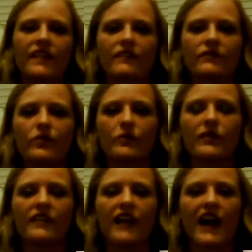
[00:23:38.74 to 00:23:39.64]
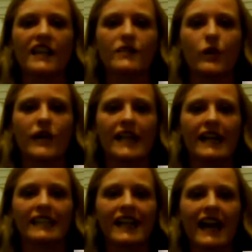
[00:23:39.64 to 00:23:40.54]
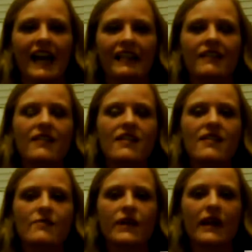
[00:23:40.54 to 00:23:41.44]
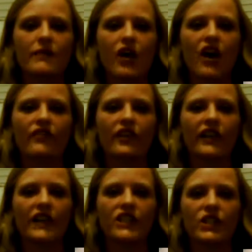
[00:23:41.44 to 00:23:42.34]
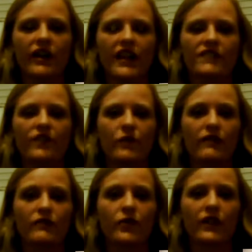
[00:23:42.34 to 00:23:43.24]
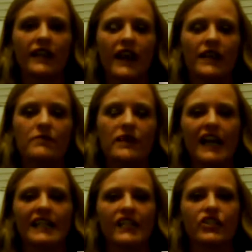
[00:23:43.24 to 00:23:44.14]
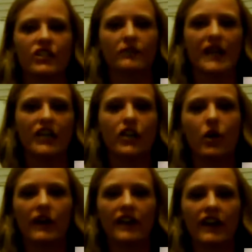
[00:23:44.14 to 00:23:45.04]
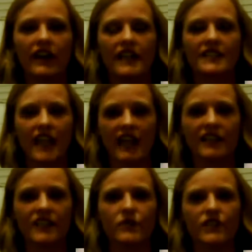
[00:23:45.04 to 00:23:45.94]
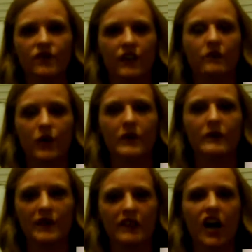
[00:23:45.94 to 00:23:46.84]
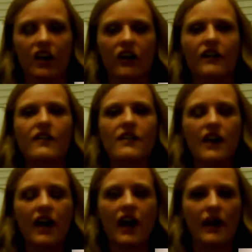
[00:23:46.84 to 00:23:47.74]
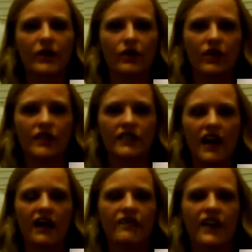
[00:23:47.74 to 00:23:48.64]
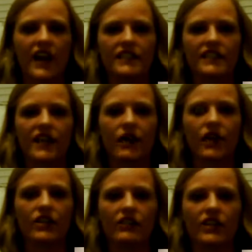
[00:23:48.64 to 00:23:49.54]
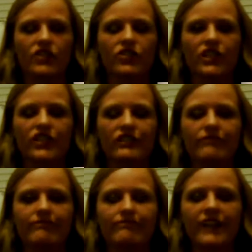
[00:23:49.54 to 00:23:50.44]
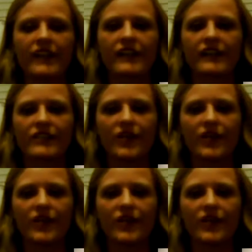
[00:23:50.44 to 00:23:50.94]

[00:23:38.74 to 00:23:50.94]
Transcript: normally that is $199. But I'm offering it to you guys for $149, but I need you to make a note in there and say this was from Mormon Meat Locker in order to have that discount on your registration. So